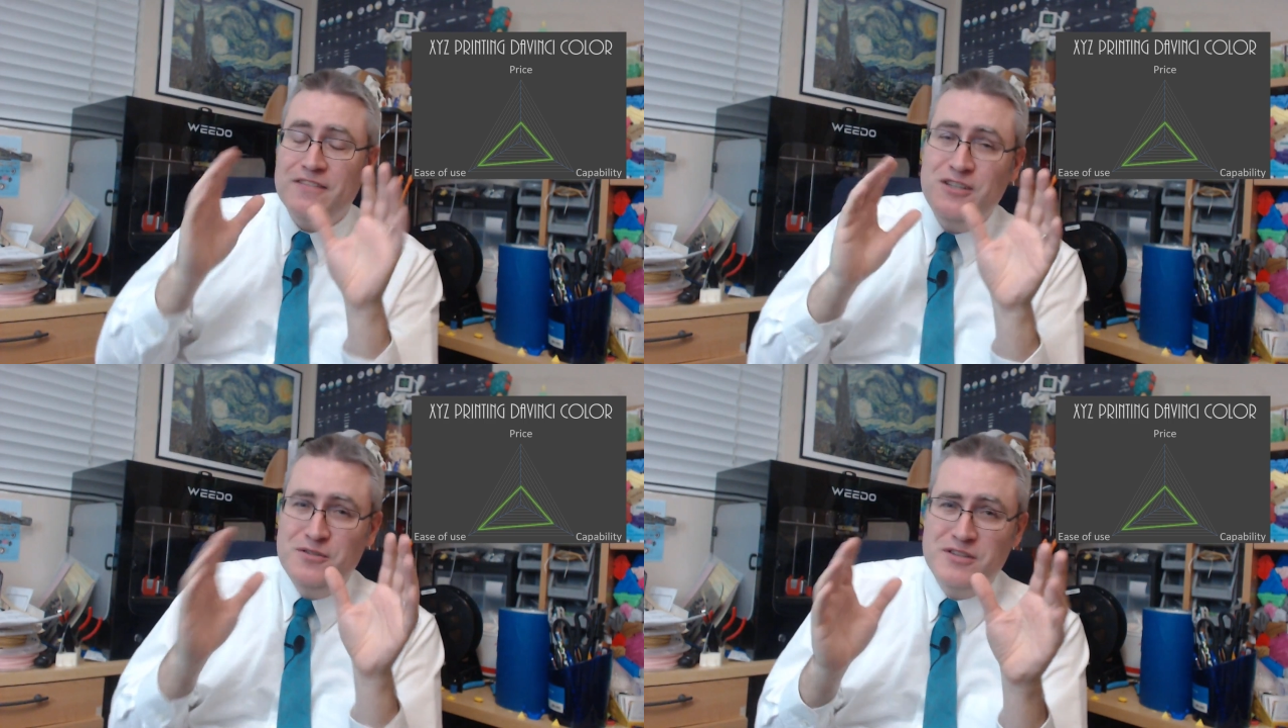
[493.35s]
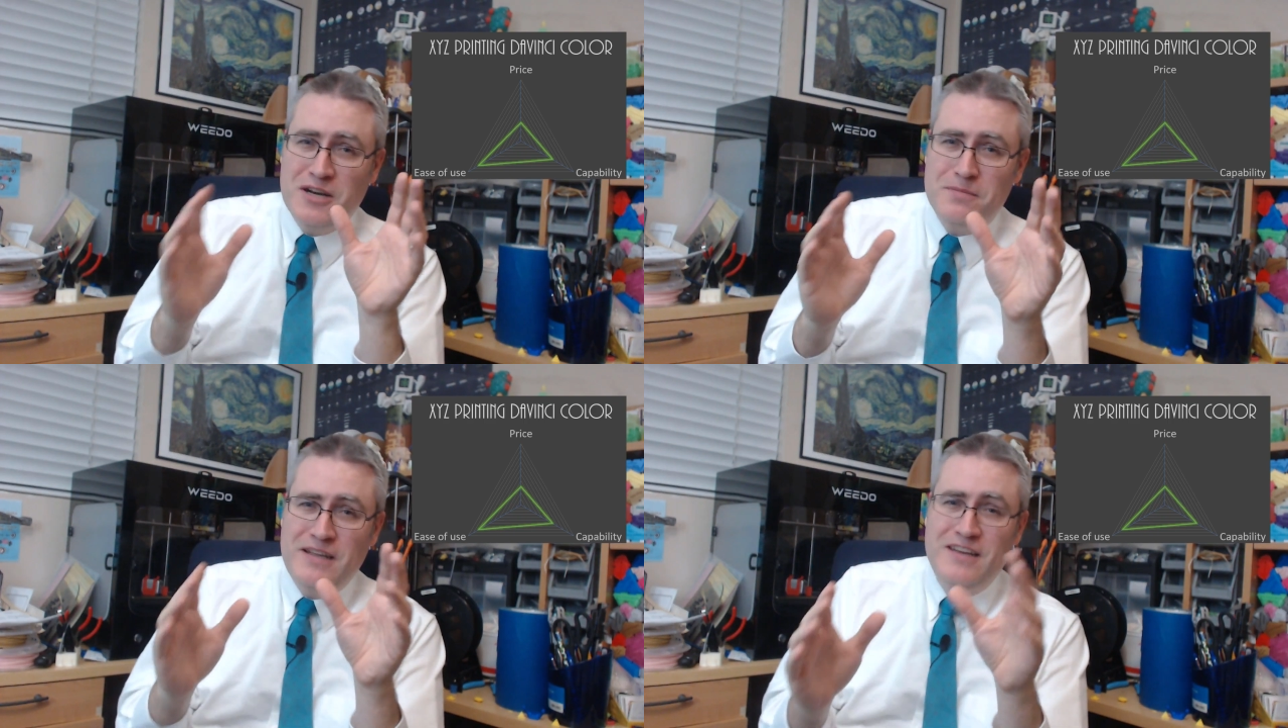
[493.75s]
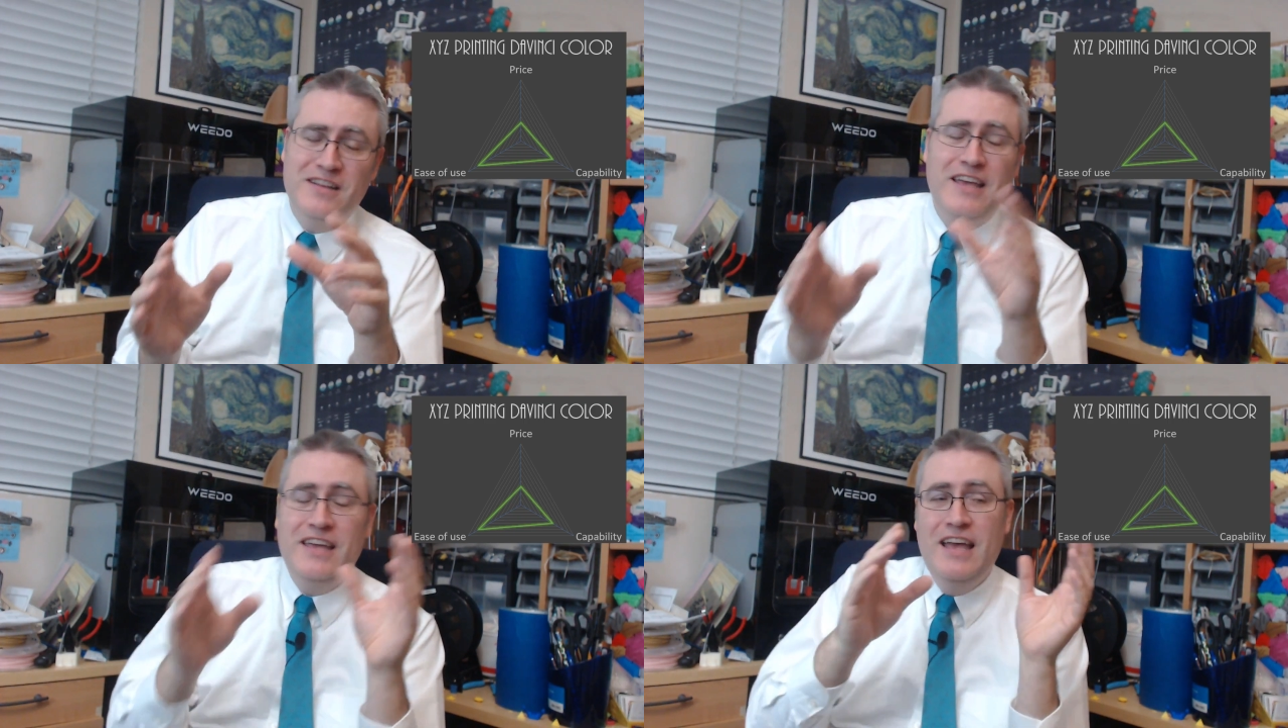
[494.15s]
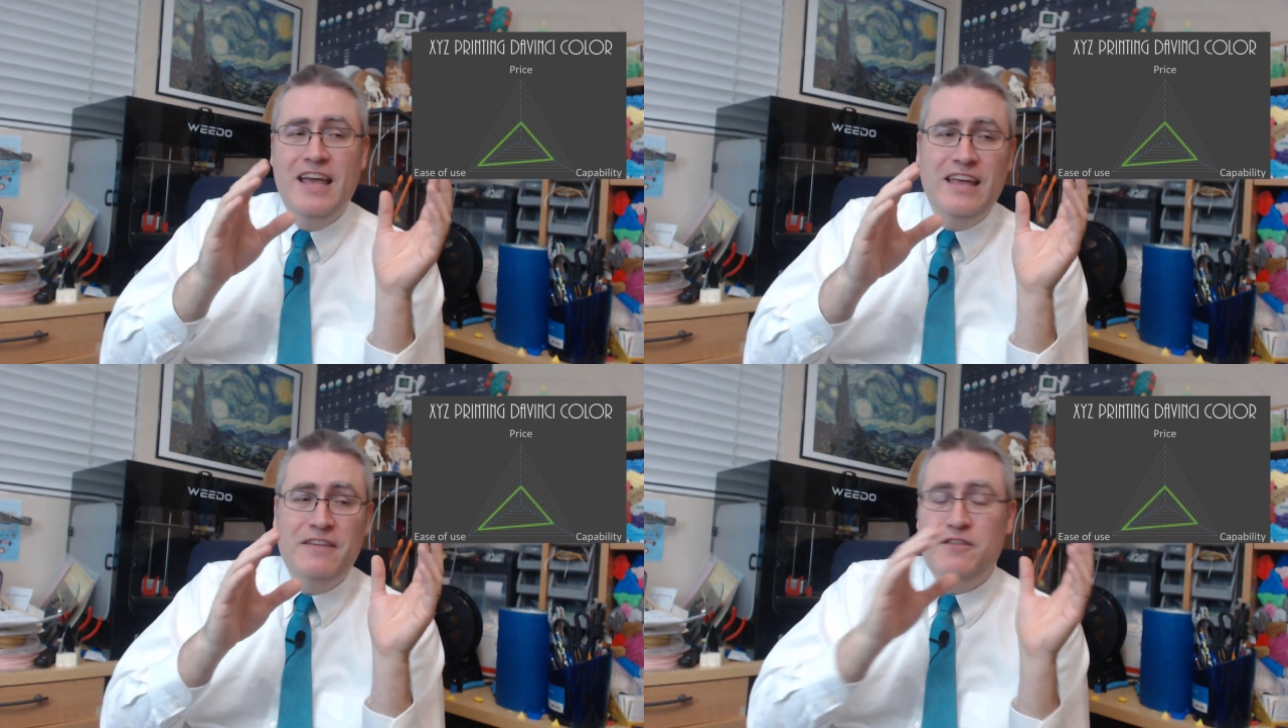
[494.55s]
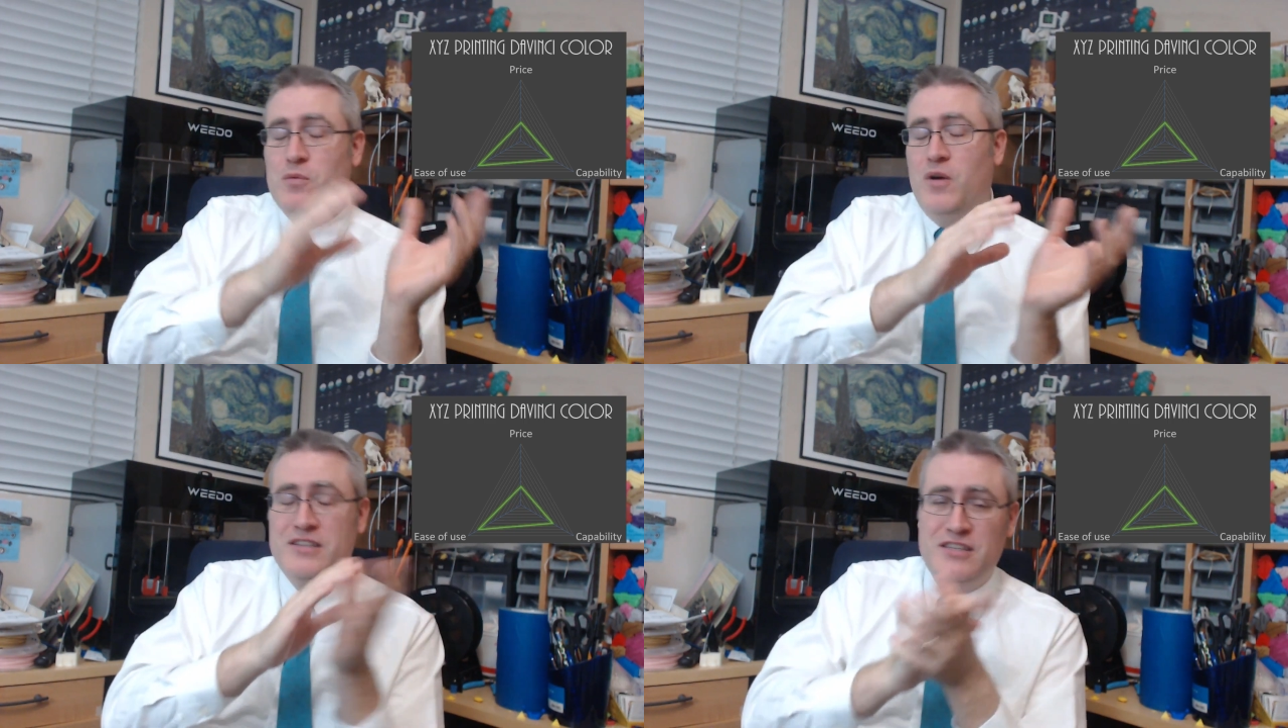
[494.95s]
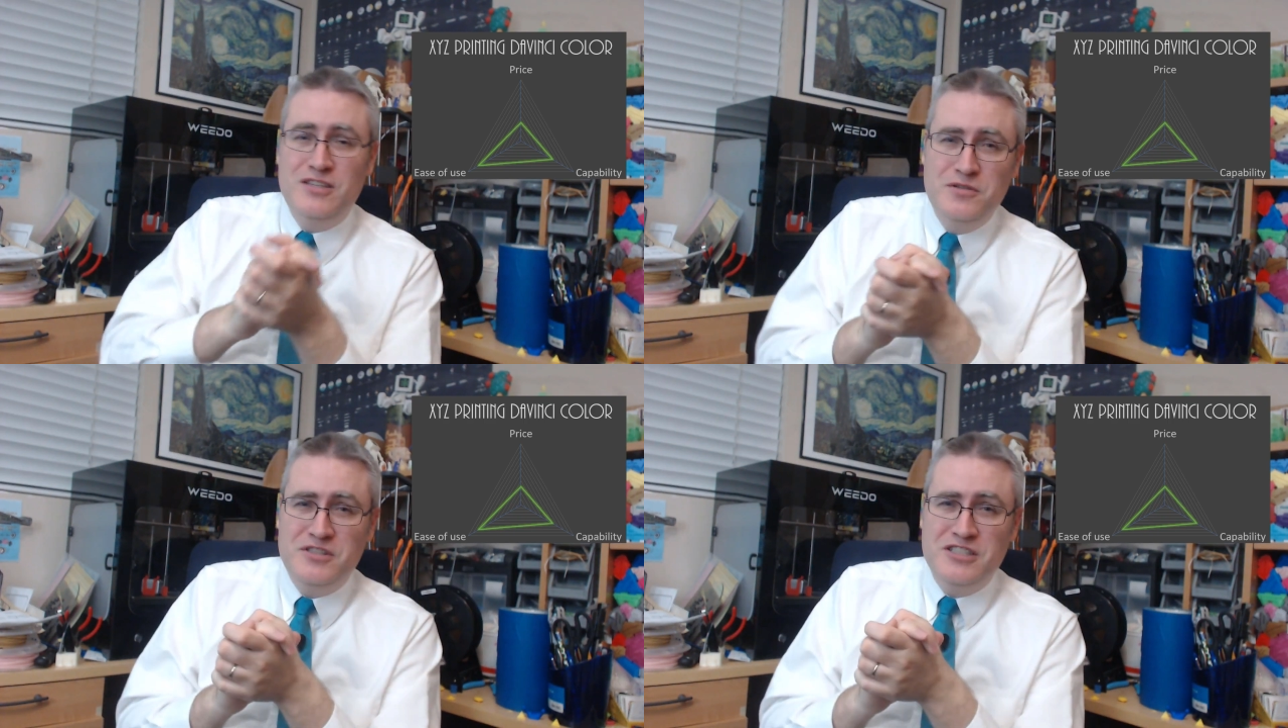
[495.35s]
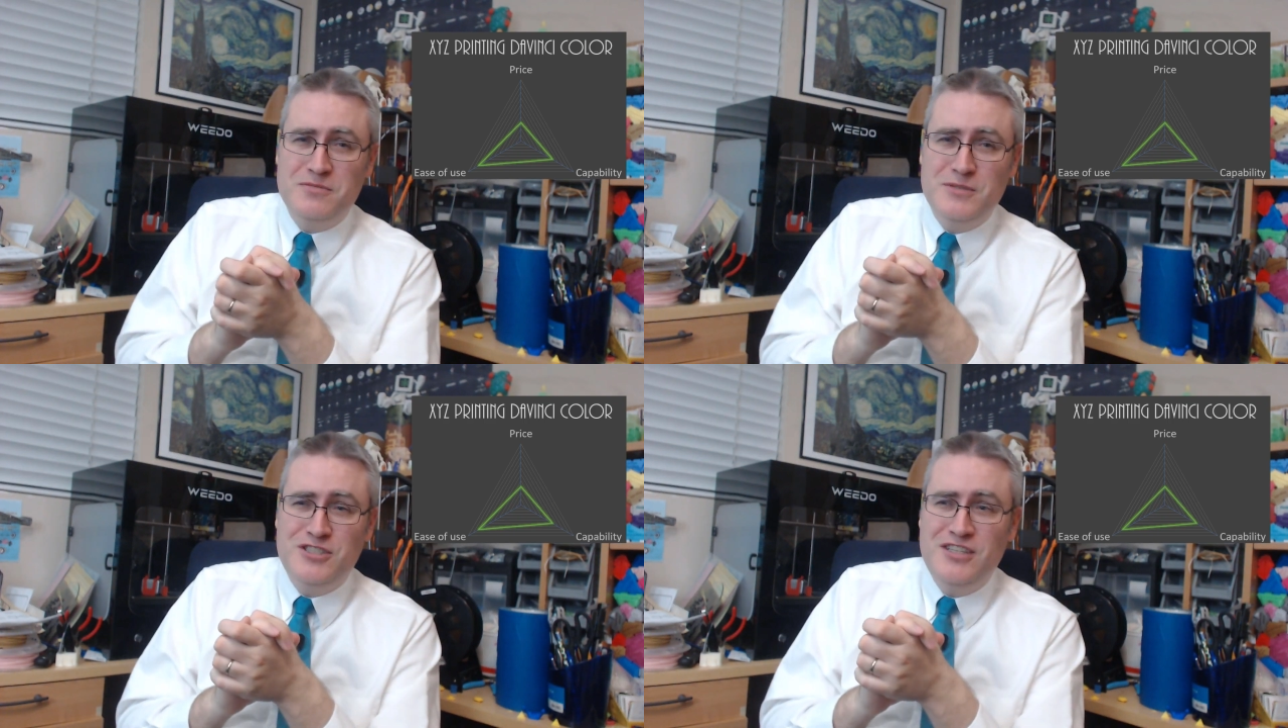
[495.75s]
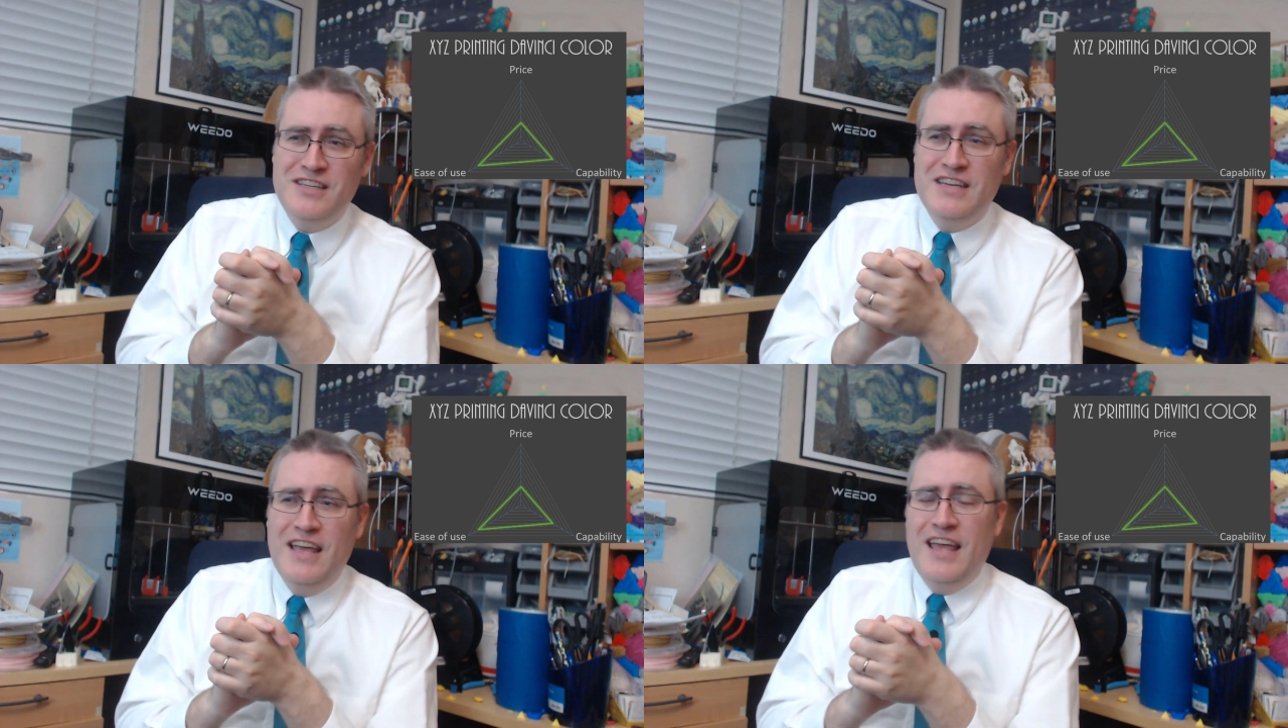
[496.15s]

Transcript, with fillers: to use their PLA if you want to use this machine.